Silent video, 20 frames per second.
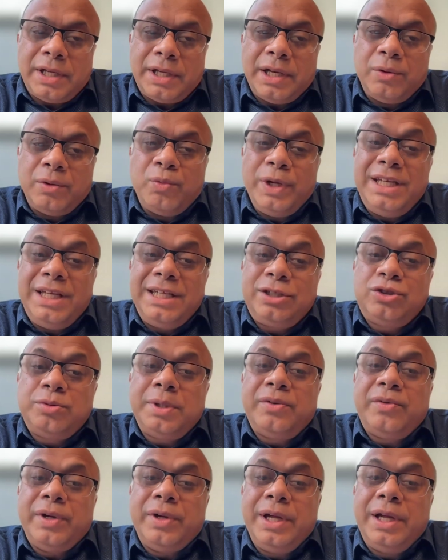And we need to
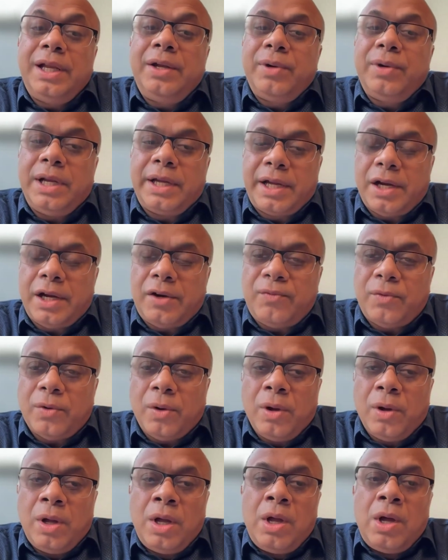be really, really
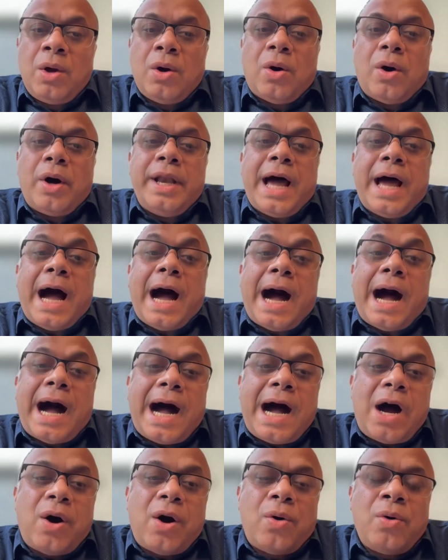careful on
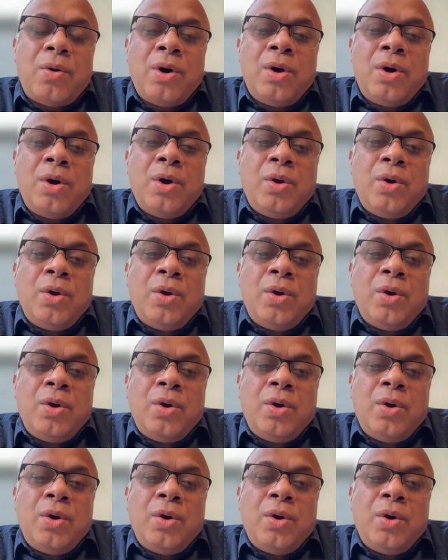how